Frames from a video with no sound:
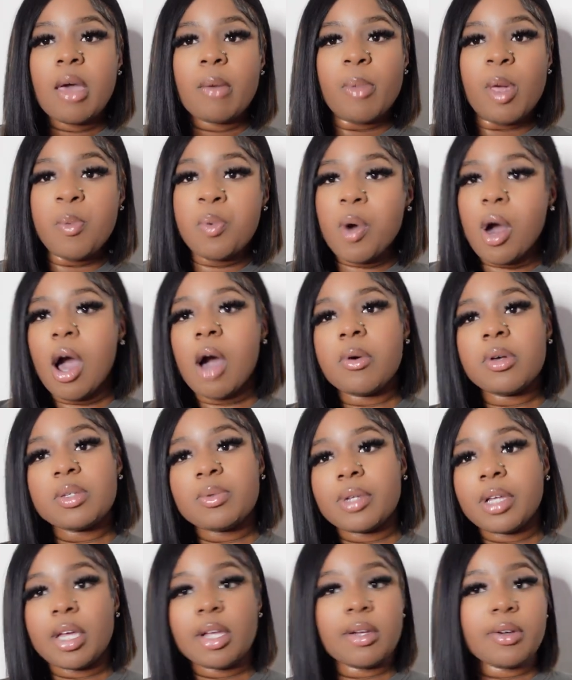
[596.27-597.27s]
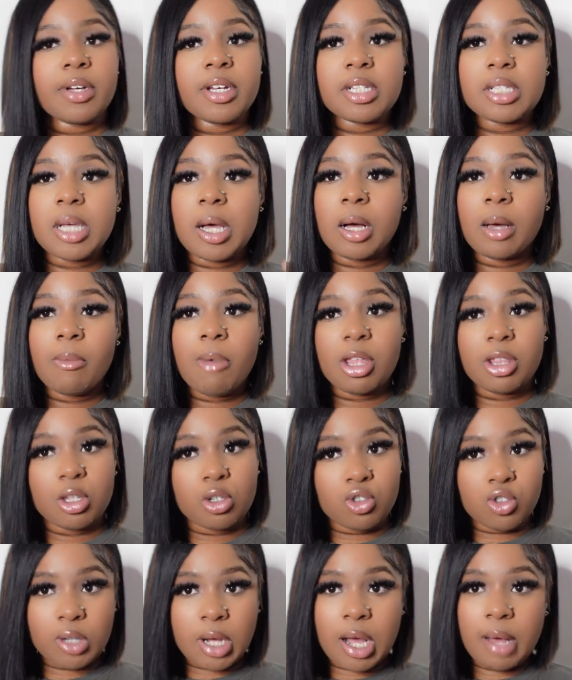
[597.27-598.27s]
People always want to get on here talk about the
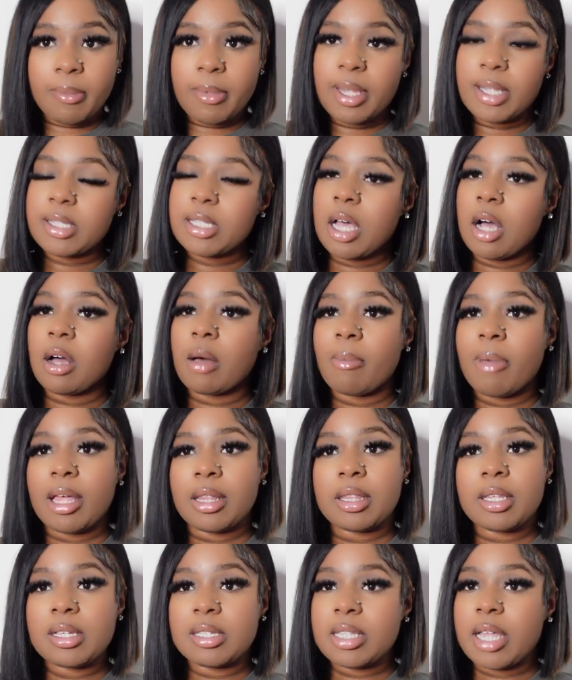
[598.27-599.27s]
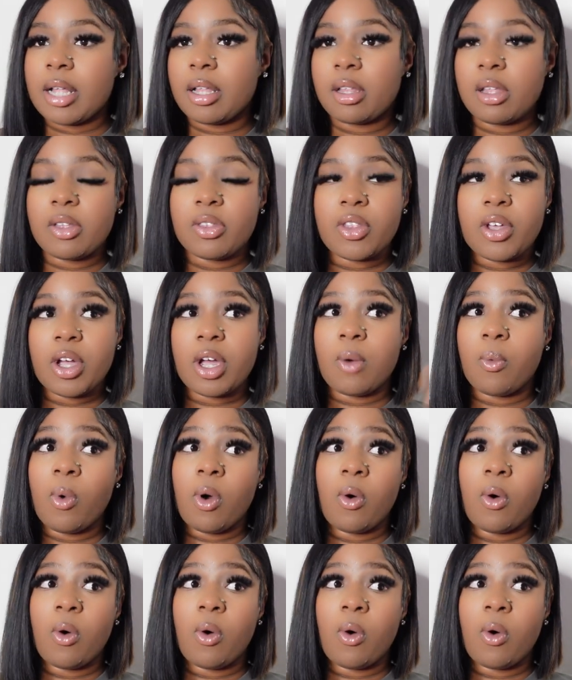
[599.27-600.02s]
drama and talk about this, that, and the third.